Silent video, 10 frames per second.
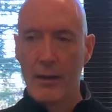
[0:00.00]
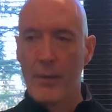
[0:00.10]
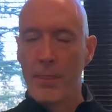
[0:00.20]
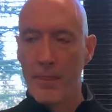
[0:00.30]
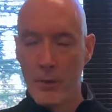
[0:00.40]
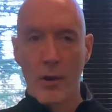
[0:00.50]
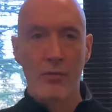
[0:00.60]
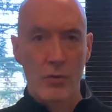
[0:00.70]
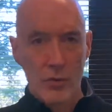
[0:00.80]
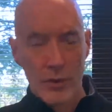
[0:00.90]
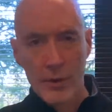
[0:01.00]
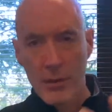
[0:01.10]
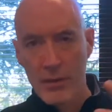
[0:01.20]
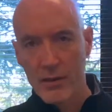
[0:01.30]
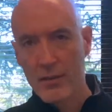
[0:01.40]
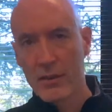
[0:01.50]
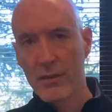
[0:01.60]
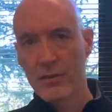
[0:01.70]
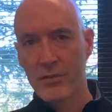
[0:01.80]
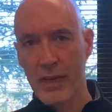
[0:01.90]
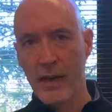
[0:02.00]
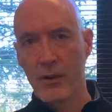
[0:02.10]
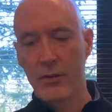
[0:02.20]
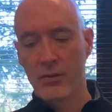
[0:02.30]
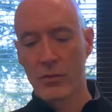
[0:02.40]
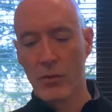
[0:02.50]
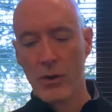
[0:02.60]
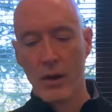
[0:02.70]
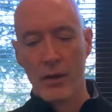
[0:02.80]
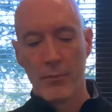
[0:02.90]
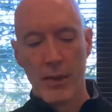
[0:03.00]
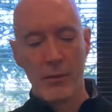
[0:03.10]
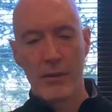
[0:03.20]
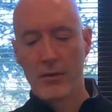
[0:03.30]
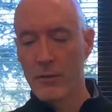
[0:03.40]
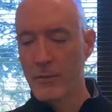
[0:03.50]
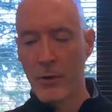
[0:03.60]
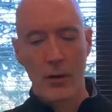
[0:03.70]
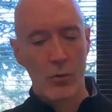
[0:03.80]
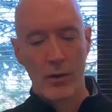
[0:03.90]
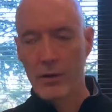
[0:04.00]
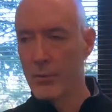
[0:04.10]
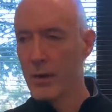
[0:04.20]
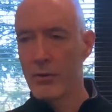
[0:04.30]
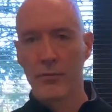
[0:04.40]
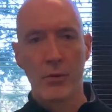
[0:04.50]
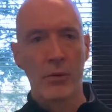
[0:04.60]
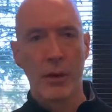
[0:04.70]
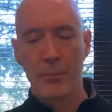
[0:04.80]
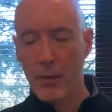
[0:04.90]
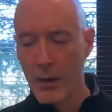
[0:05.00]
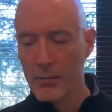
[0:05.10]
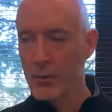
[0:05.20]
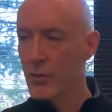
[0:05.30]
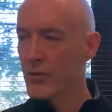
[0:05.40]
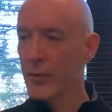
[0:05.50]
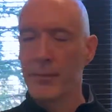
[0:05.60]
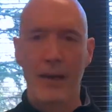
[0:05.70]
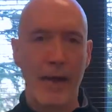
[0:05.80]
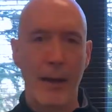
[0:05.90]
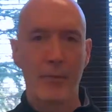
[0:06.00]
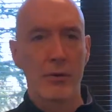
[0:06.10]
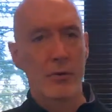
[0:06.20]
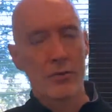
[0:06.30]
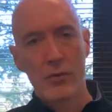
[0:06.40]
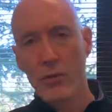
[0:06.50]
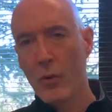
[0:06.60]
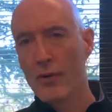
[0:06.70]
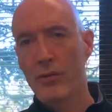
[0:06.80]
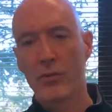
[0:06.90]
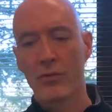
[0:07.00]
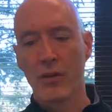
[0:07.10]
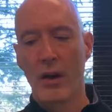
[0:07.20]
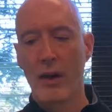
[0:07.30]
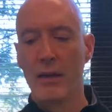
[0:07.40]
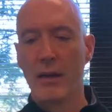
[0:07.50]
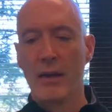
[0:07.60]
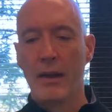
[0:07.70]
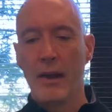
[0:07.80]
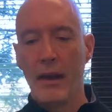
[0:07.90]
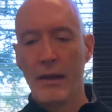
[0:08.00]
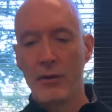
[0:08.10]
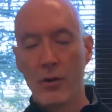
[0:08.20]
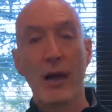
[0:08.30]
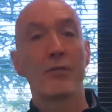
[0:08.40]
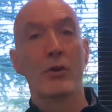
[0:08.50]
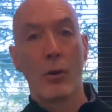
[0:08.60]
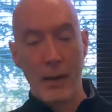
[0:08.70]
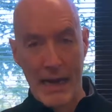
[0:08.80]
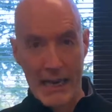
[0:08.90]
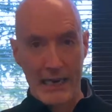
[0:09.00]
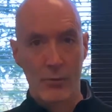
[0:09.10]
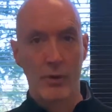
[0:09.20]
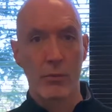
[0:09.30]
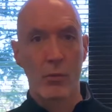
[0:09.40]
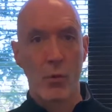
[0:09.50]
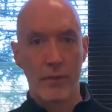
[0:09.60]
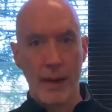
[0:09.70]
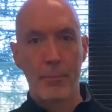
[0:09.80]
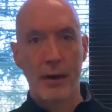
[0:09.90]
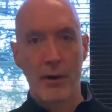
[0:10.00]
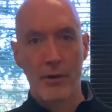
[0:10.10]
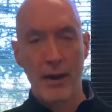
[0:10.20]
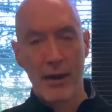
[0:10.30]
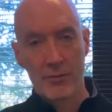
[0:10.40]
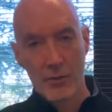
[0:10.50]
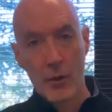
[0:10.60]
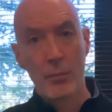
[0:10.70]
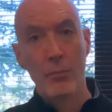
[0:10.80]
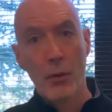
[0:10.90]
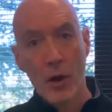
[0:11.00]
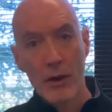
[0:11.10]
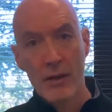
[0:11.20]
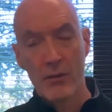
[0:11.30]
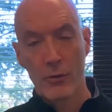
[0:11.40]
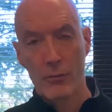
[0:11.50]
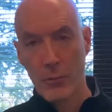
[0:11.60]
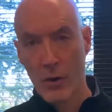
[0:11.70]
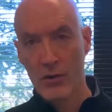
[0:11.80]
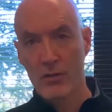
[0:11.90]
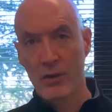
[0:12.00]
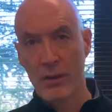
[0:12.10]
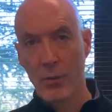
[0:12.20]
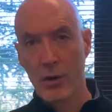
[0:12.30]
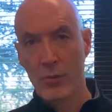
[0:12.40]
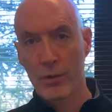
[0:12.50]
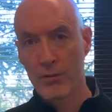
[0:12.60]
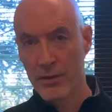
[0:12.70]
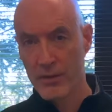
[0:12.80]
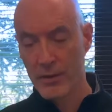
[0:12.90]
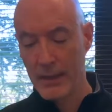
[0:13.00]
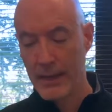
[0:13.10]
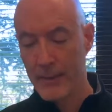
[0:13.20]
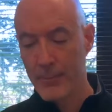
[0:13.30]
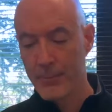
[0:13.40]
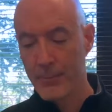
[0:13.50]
They're also going to be listening to the sound. And so maybe there's a part where the microphone got bumped or something happened or there's a noise outside, and you'll have to go back and re-record that paragraph. So they'll be marking those parts that they want to revisit later.